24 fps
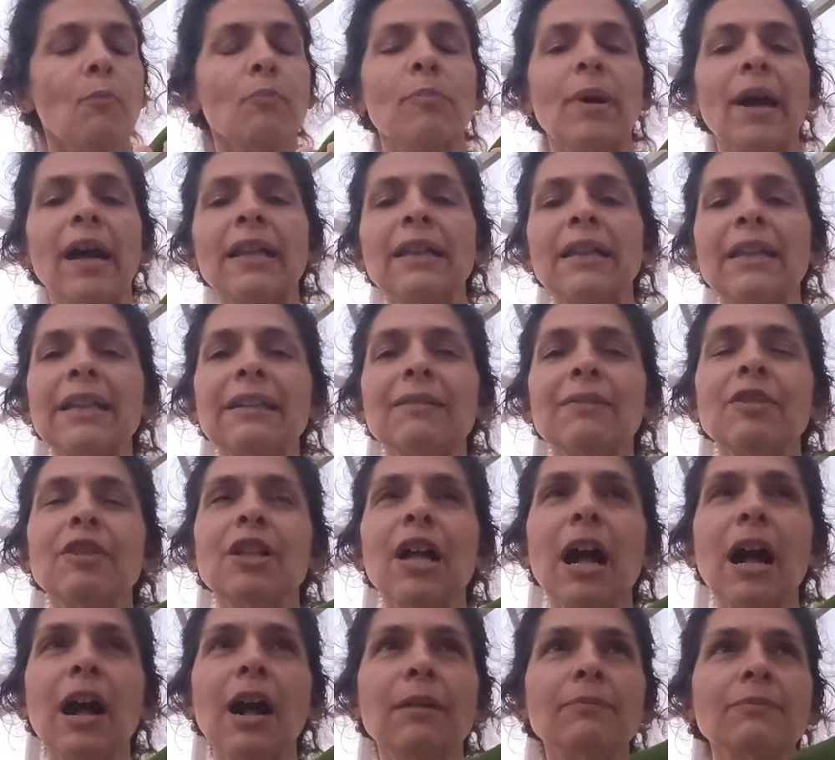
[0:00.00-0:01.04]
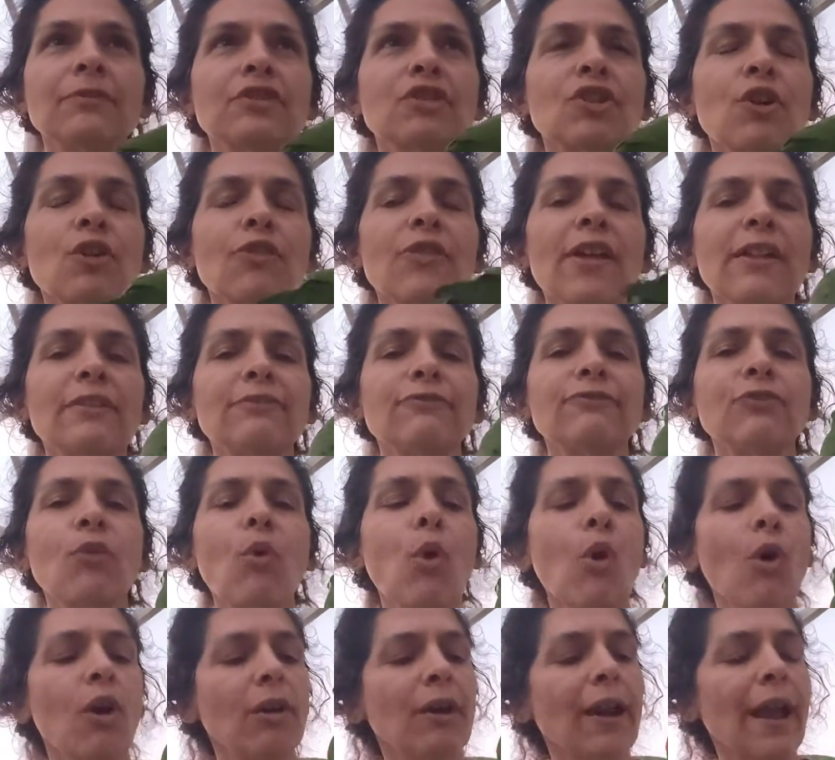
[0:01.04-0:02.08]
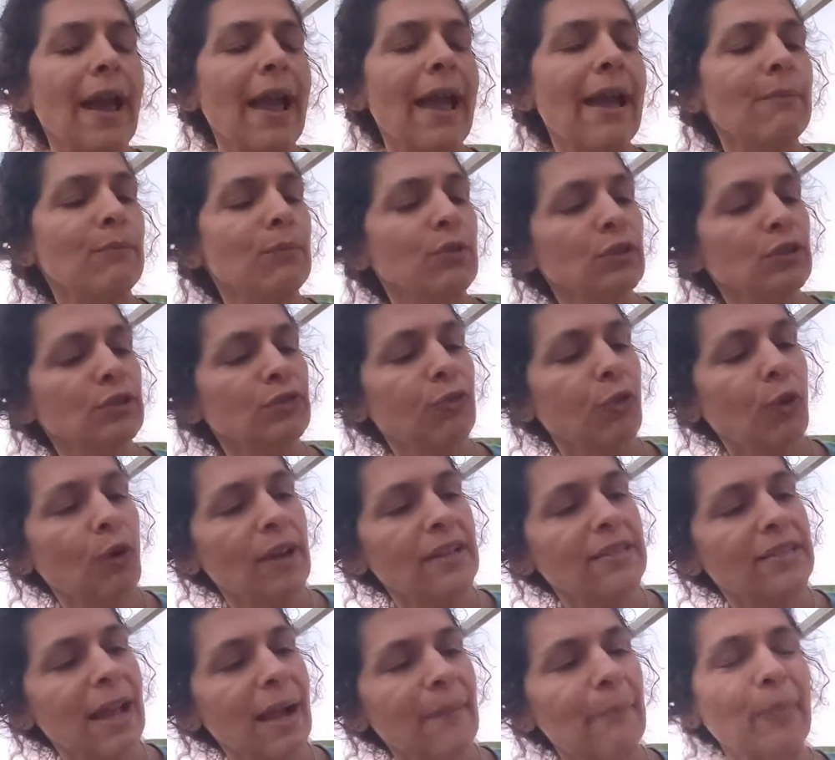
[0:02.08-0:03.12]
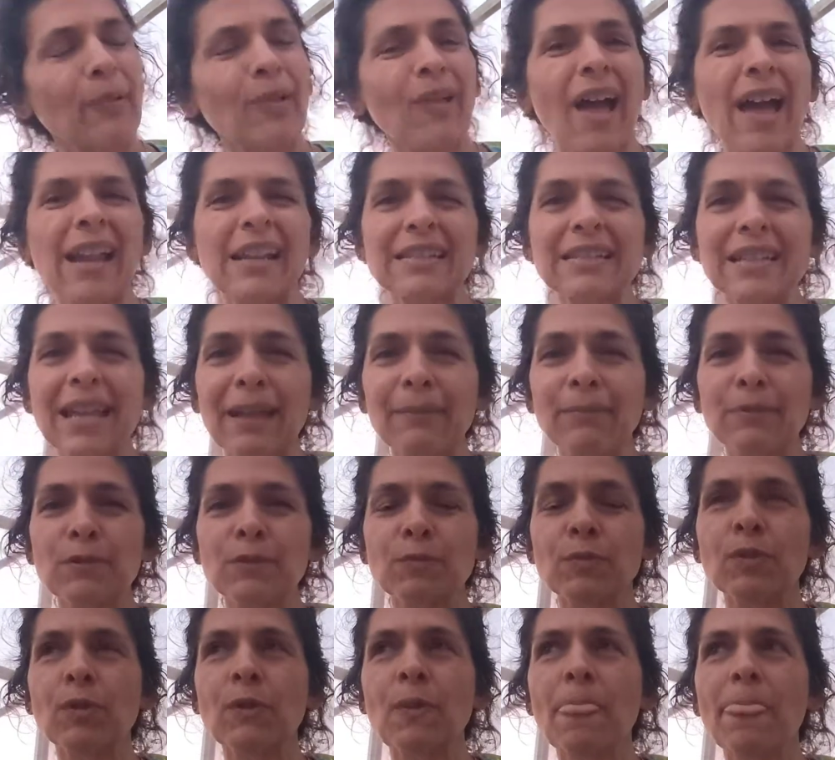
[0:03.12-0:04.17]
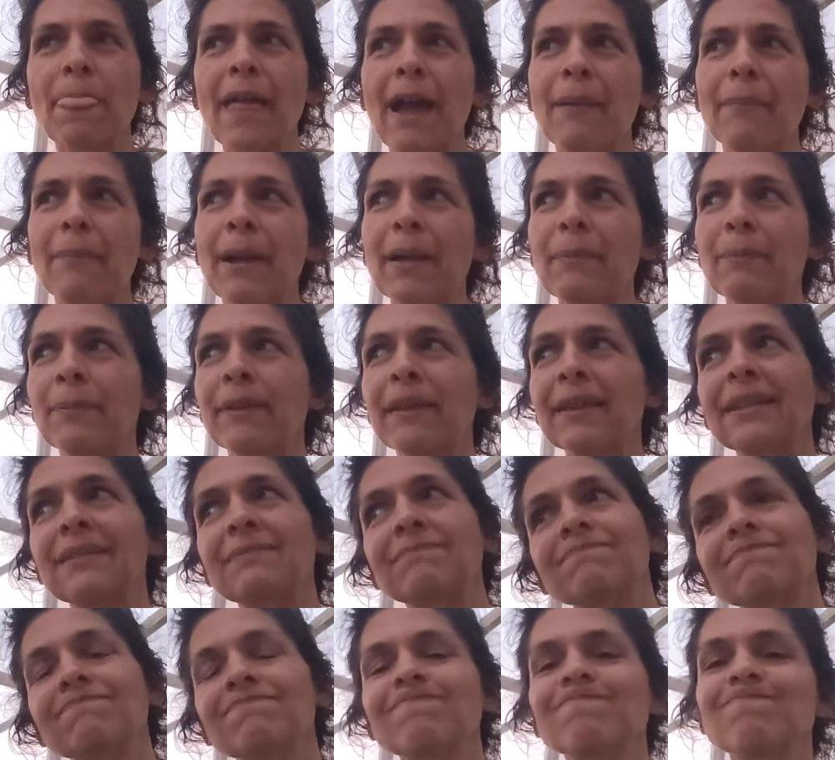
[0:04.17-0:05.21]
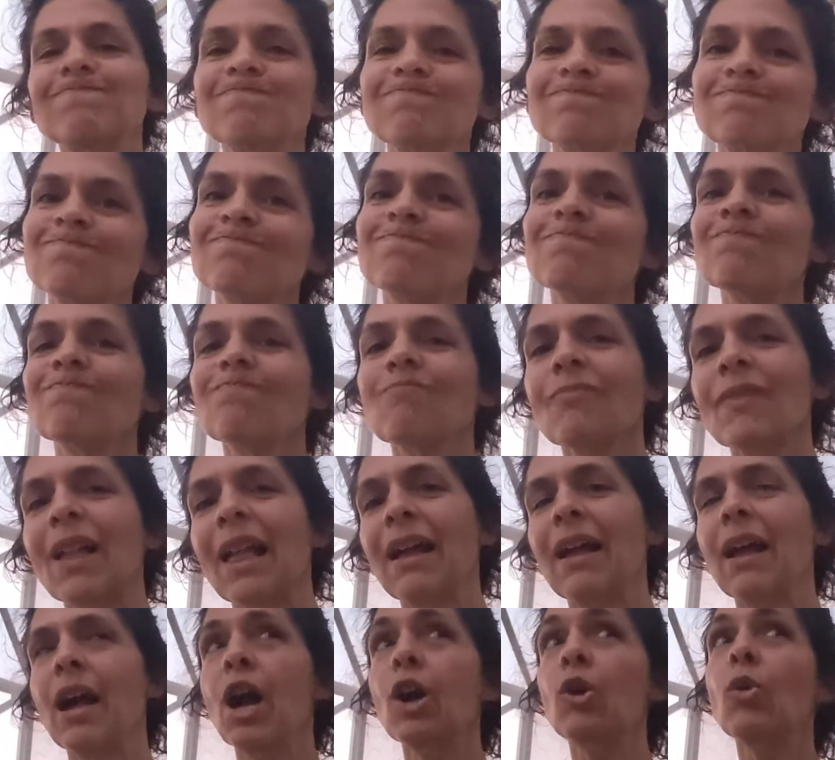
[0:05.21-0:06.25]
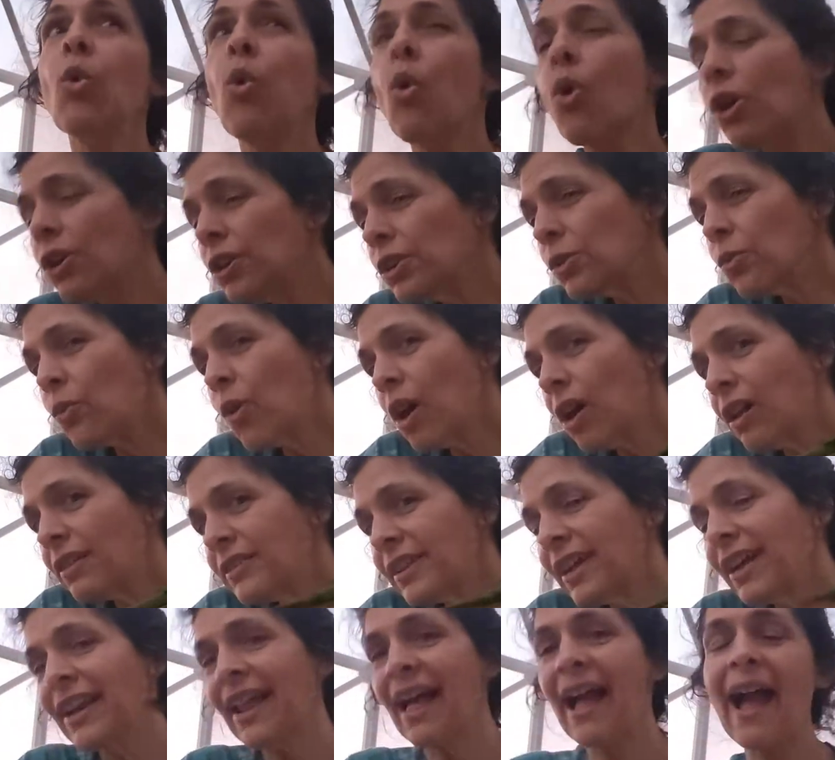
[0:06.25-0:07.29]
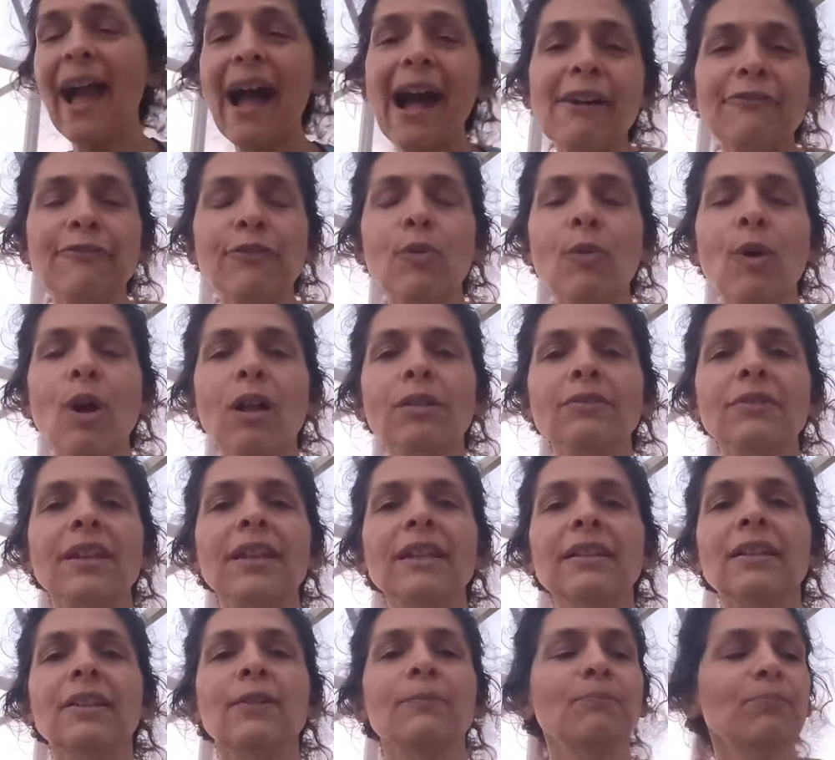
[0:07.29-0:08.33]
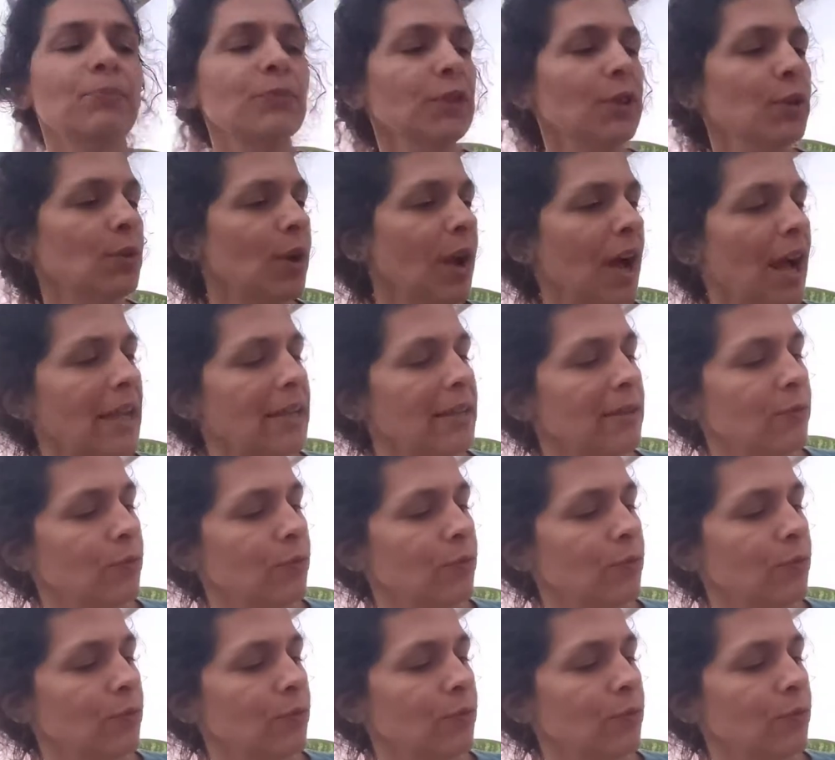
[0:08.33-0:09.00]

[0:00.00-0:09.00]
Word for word: But um, so that for emerald, for example, at a tablespoon, that might be a quarter walnut, a half a walnut, you kind